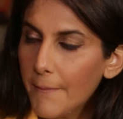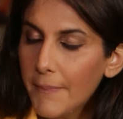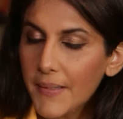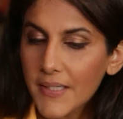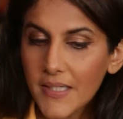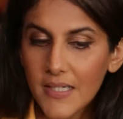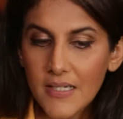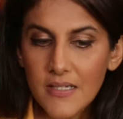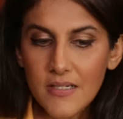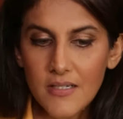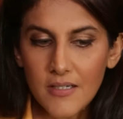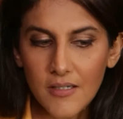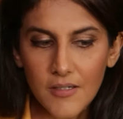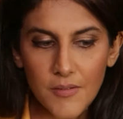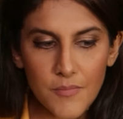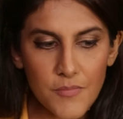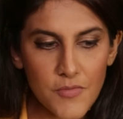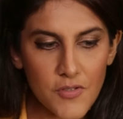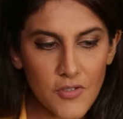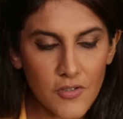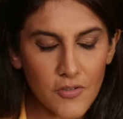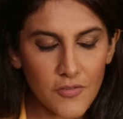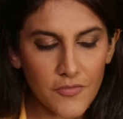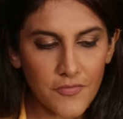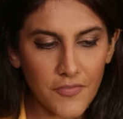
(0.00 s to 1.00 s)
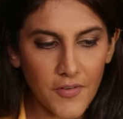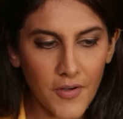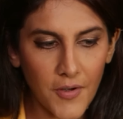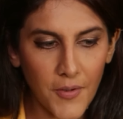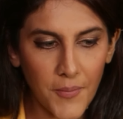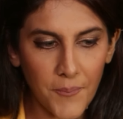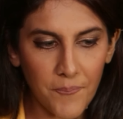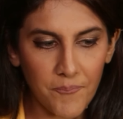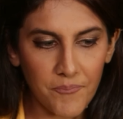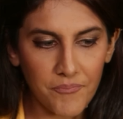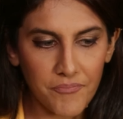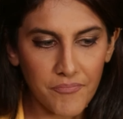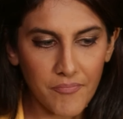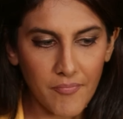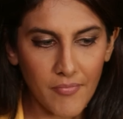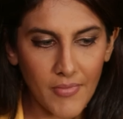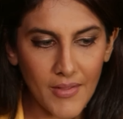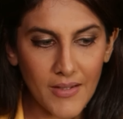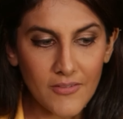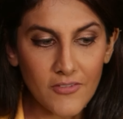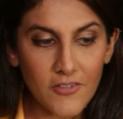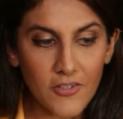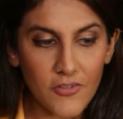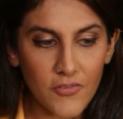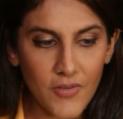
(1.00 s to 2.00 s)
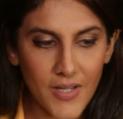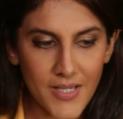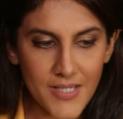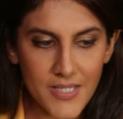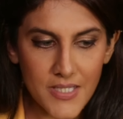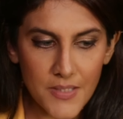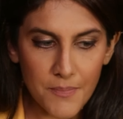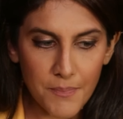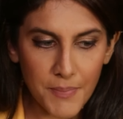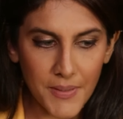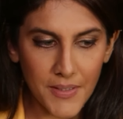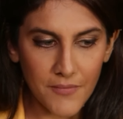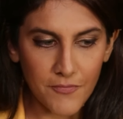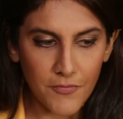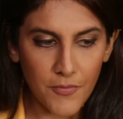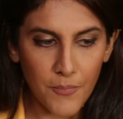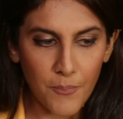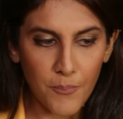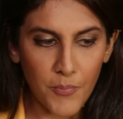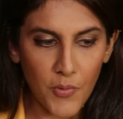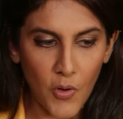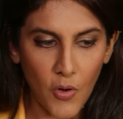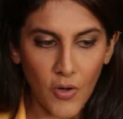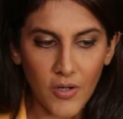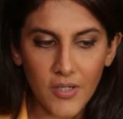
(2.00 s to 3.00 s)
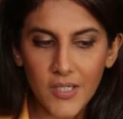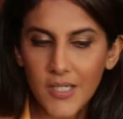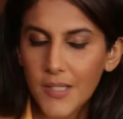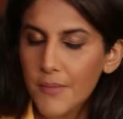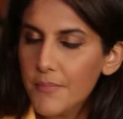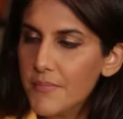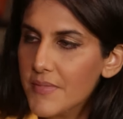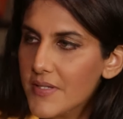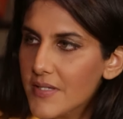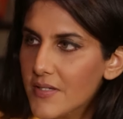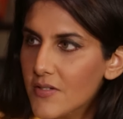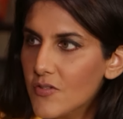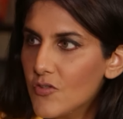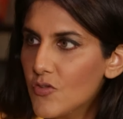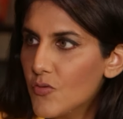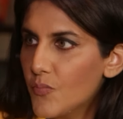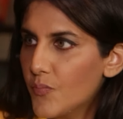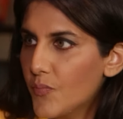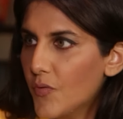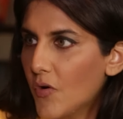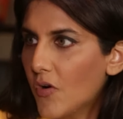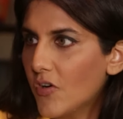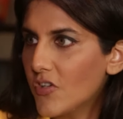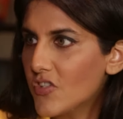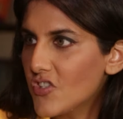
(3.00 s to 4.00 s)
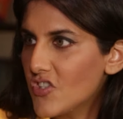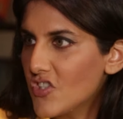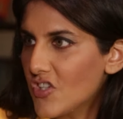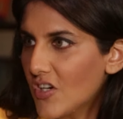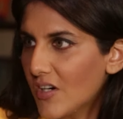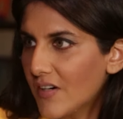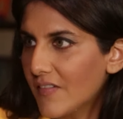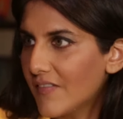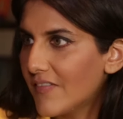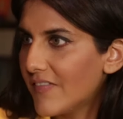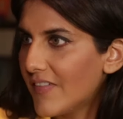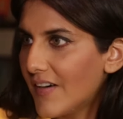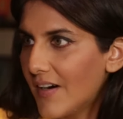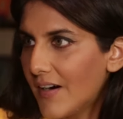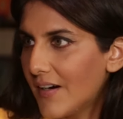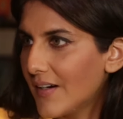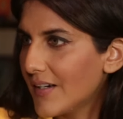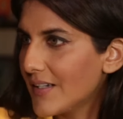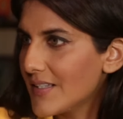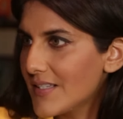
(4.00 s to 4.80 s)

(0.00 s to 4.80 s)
But in terms of the recipe from prawn dim sum to prawn chung fung,